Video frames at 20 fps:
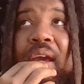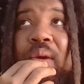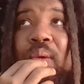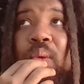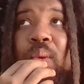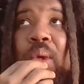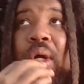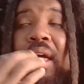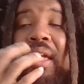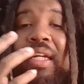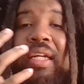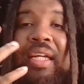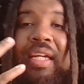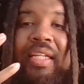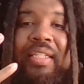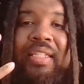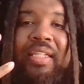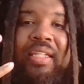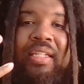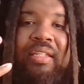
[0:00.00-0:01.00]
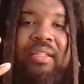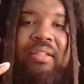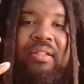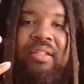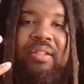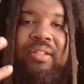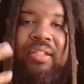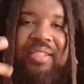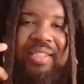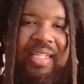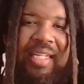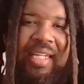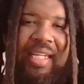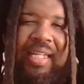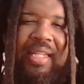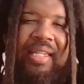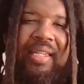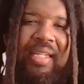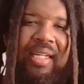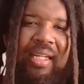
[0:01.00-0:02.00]
What is it, does he
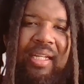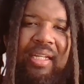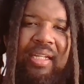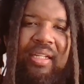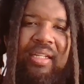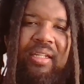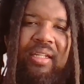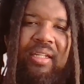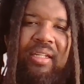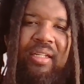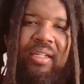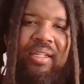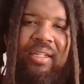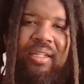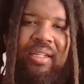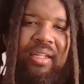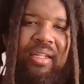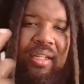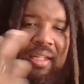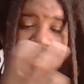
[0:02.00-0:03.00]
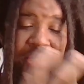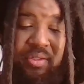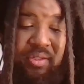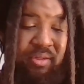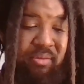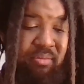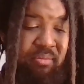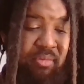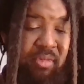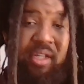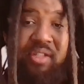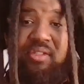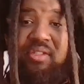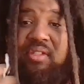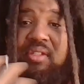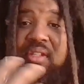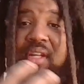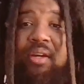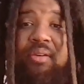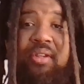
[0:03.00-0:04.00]
think is this,
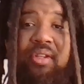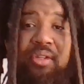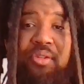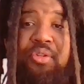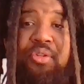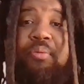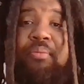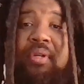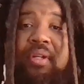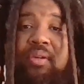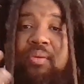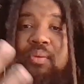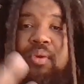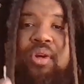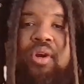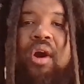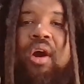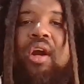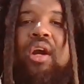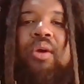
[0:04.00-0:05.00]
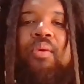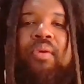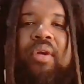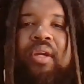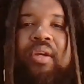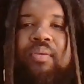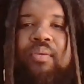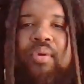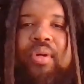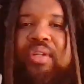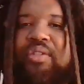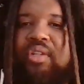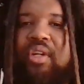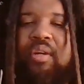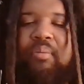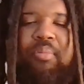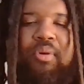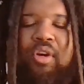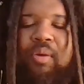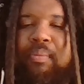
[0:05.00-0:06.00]
that the human, what are we? What is
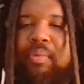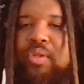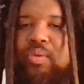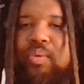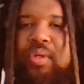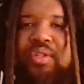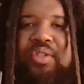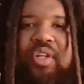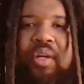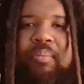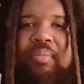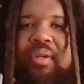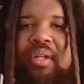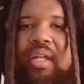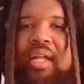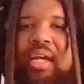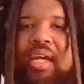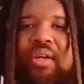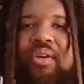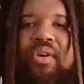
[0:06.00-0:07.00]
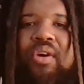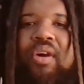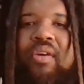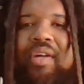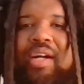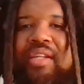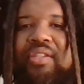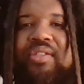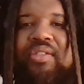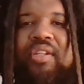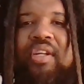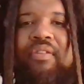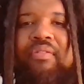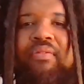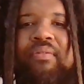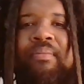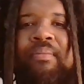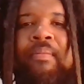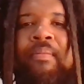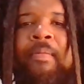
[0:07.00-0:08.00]
our purpose? What is our plan? All that stuff.
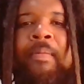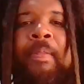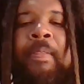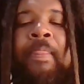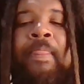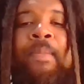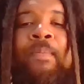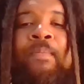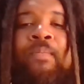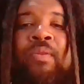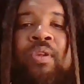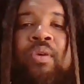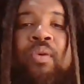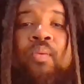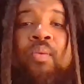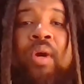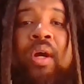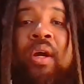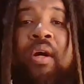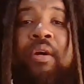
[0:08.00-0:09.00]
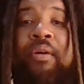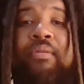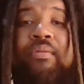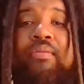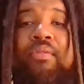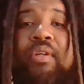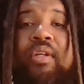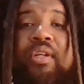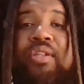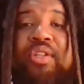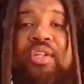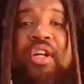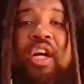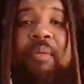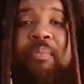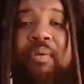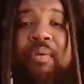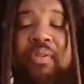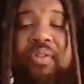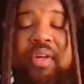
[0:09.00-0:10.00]
Well, there's a
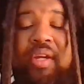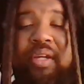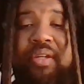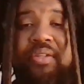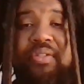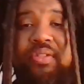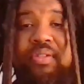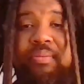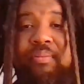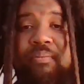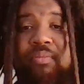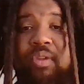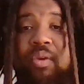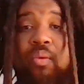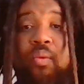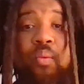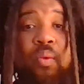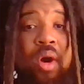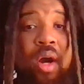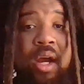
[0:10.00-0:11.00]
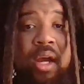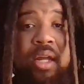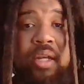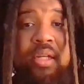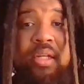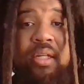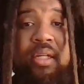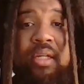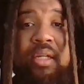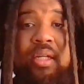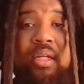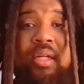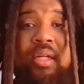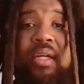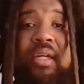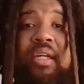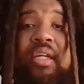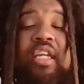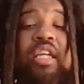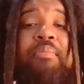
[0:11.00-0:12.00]
couple things. One,
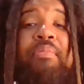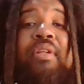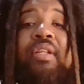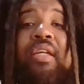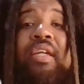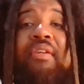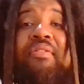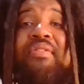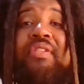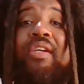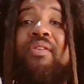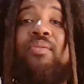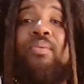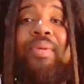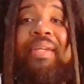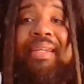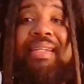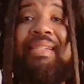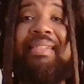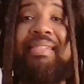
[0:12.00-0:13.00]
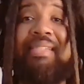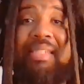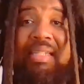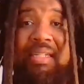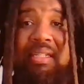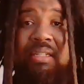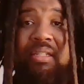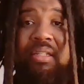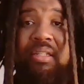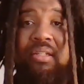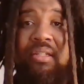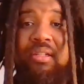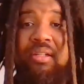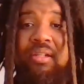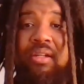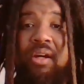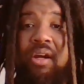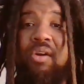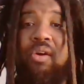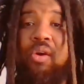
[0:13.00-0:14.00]
he believes that reason,
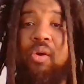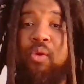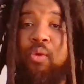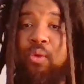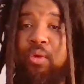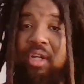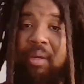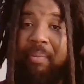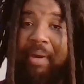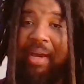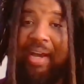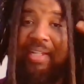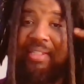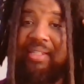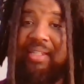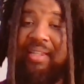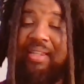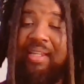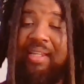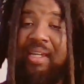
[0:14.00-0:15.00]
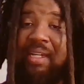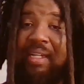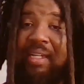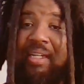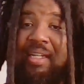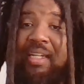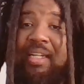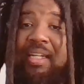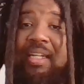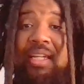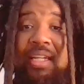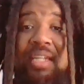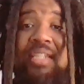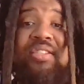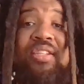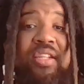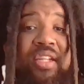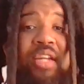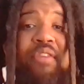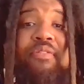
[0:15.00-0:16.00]
our own capacity to think, is
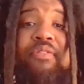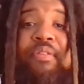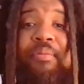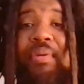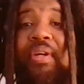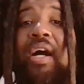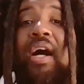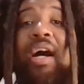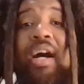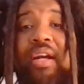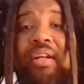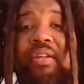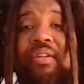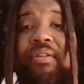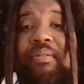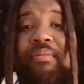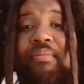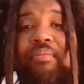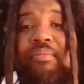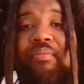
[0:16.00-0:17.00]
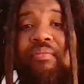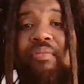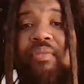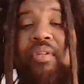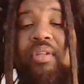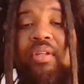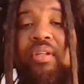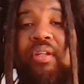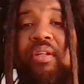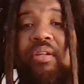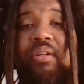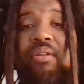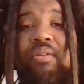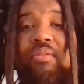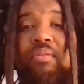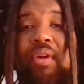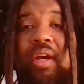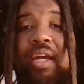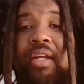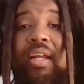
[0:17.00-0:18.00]
a gift from God,
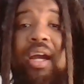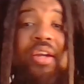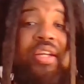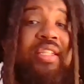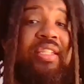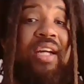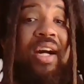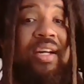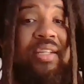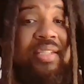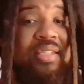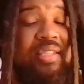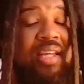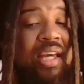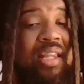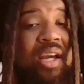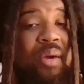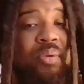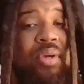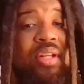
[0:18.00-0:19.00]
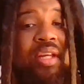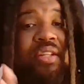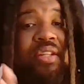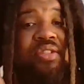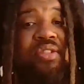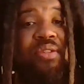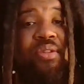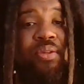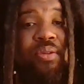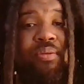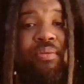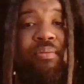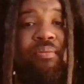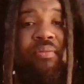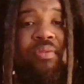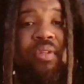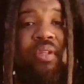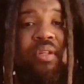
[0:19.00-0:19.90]
right? Now, he does say that we need to